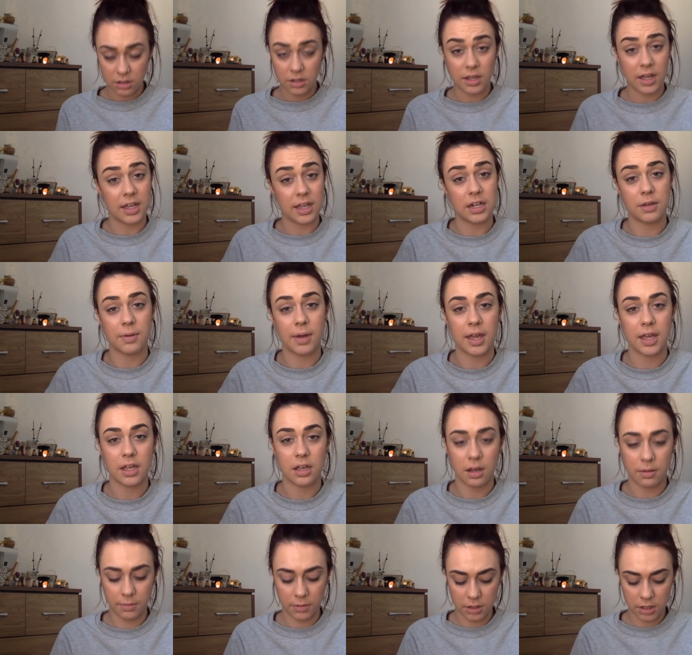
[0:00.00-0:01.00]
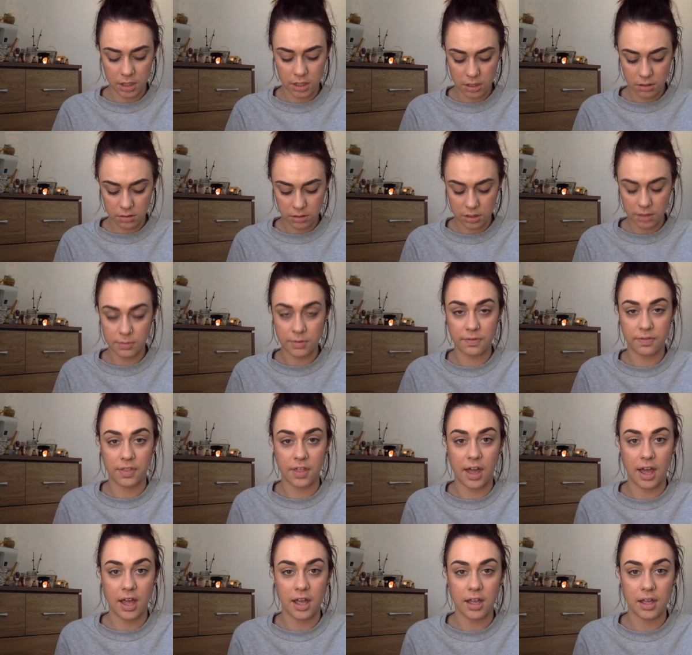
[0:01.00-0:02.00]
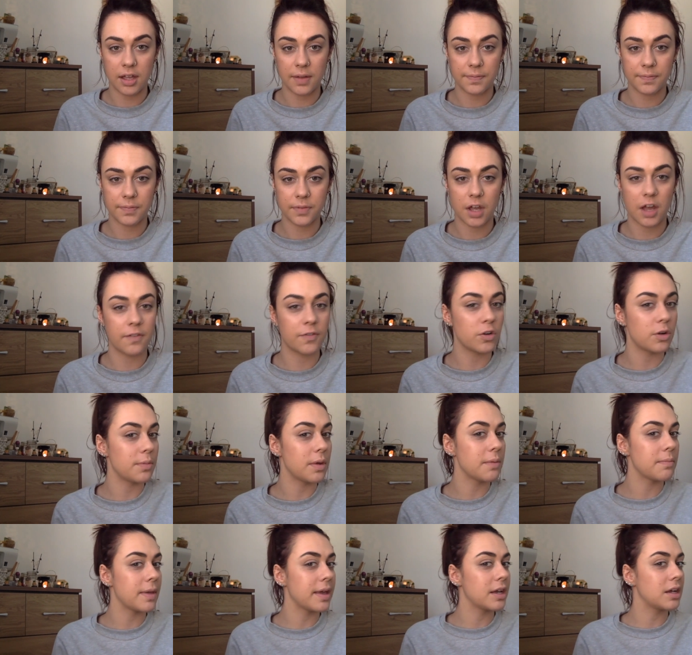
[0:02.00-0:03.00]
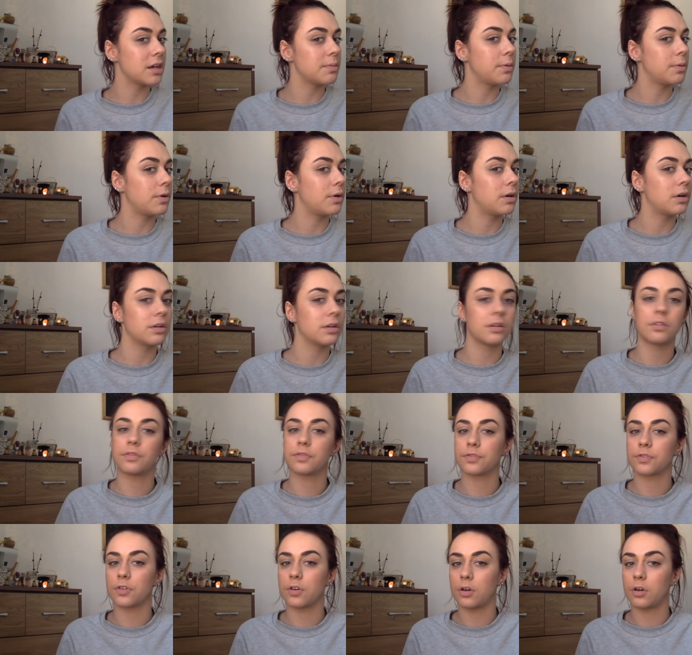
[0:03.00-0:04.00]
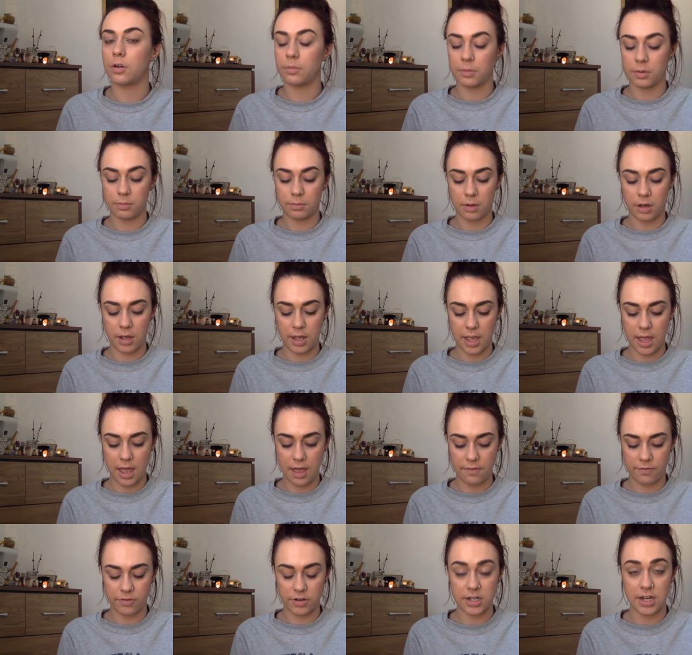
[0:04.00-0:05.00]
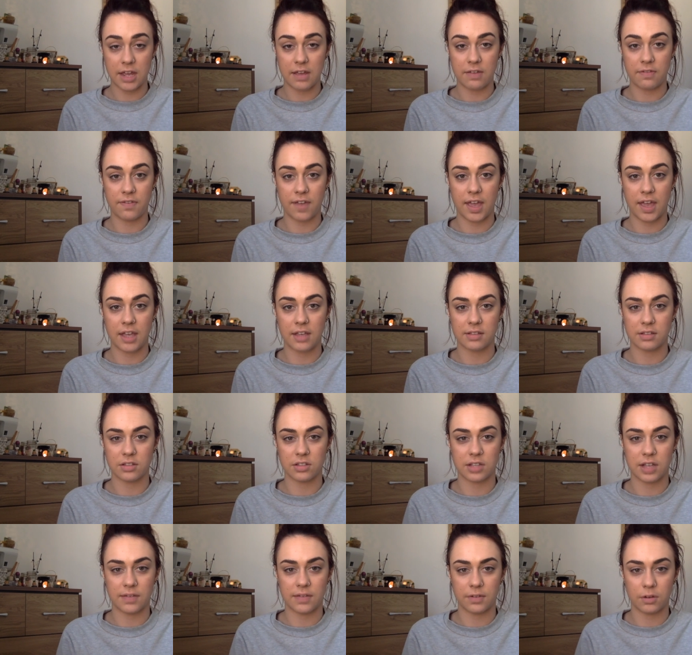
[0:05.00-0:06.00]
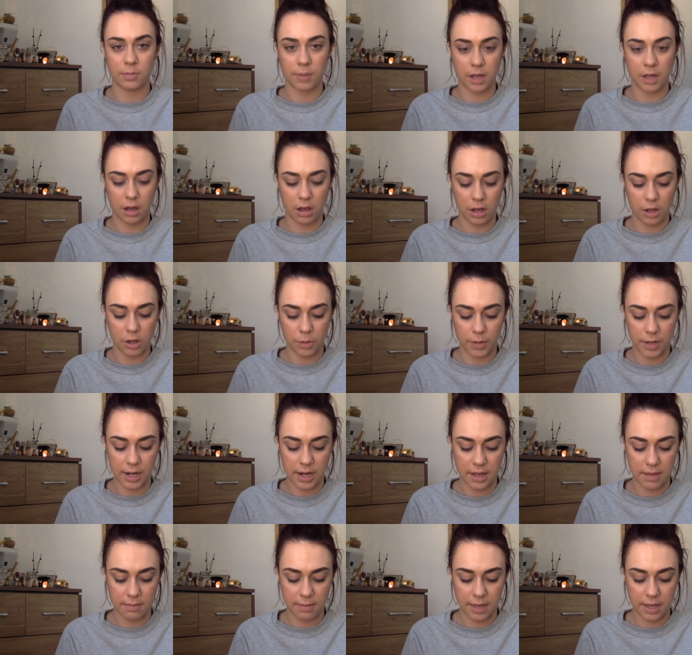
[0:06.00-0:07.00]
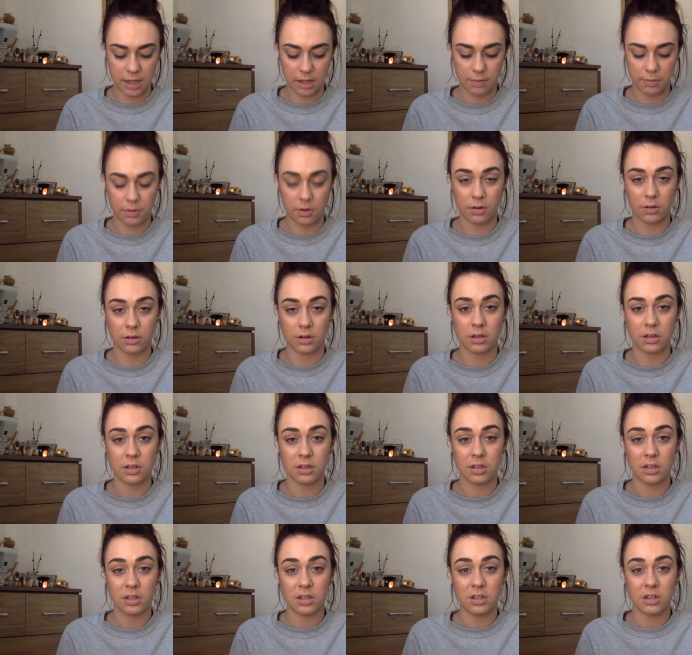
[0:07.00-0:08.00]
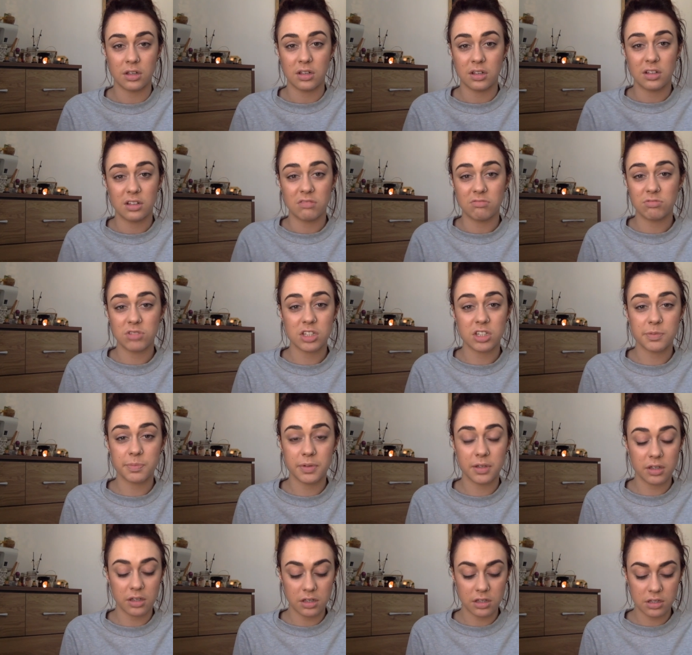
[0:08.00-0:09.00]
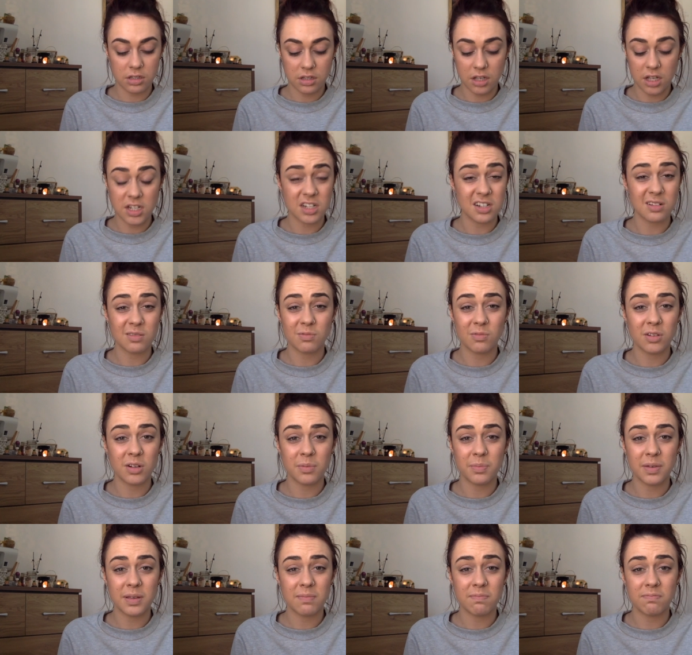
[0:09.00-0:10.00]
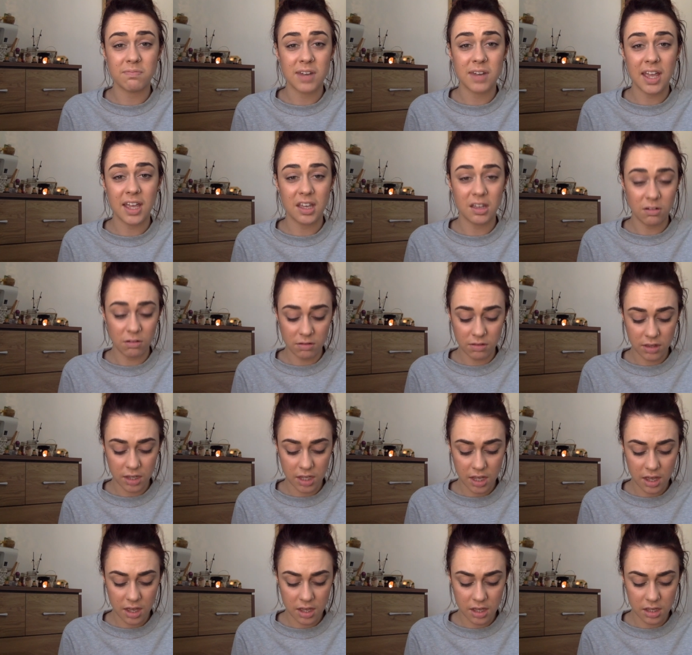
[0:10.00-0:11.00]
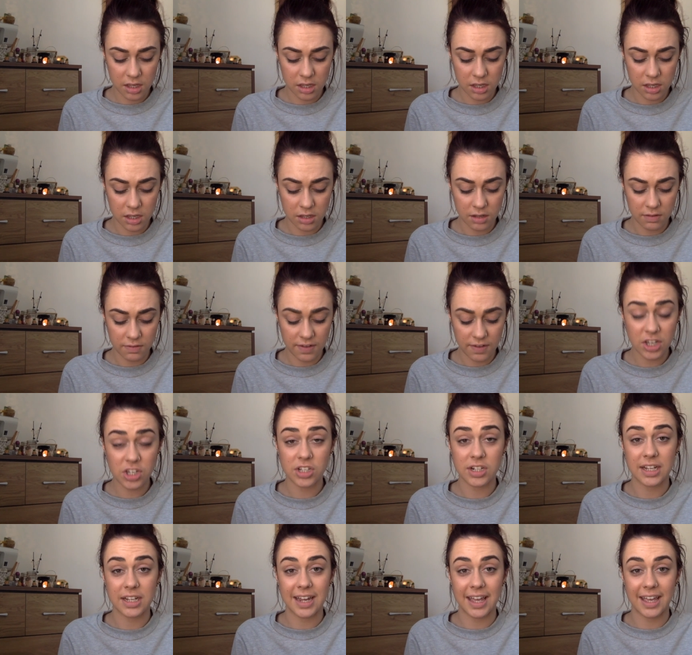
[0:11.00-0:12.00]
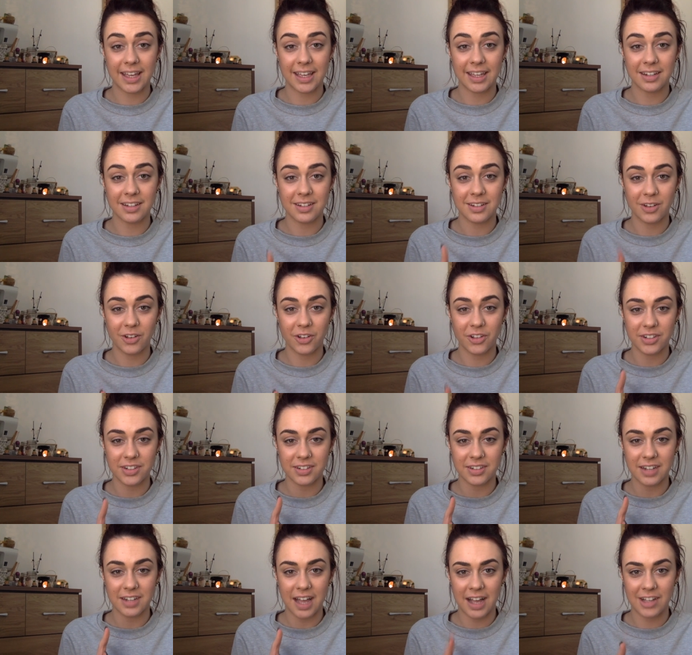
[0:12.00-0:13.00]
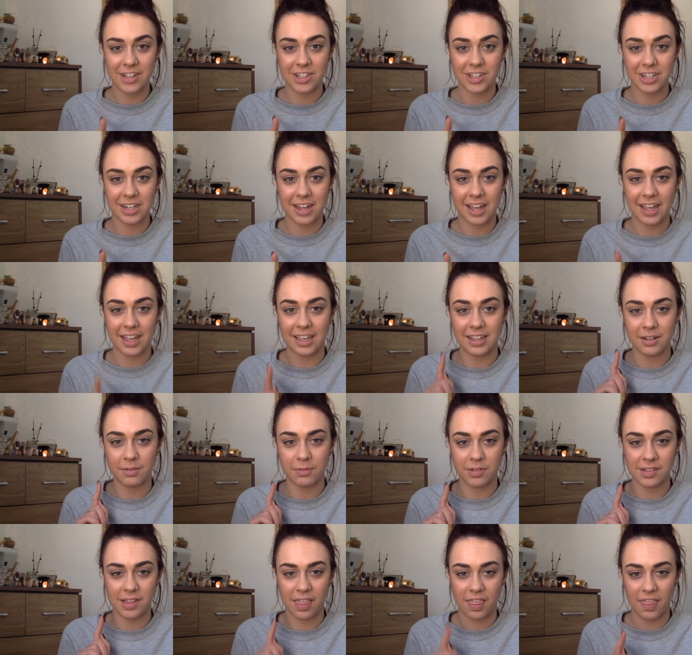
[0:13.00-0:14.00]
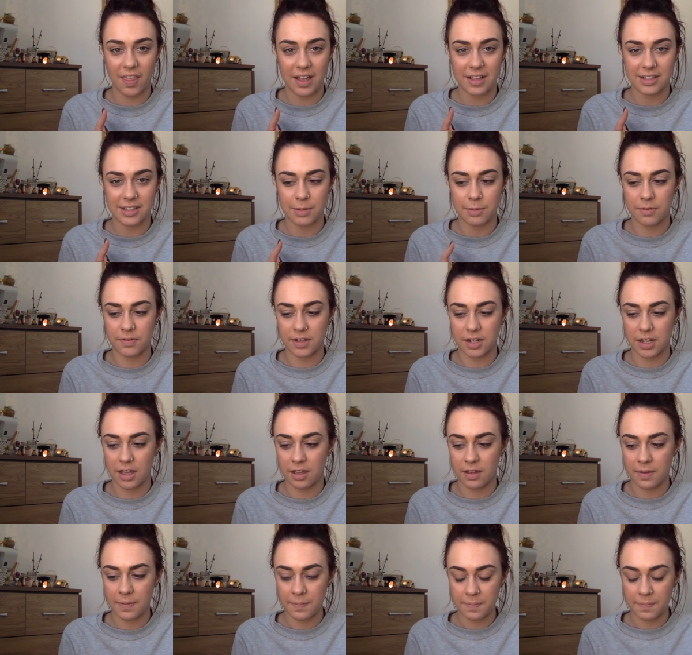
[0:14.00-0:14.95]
Anyway, I'm gonna use some of that. I've got my makeup on from my everyday face. I just haven't got my eye or my lip makeup on. Just because I didn't want to be naked on the, facially naked, not actually naked, it wasn't that type of video.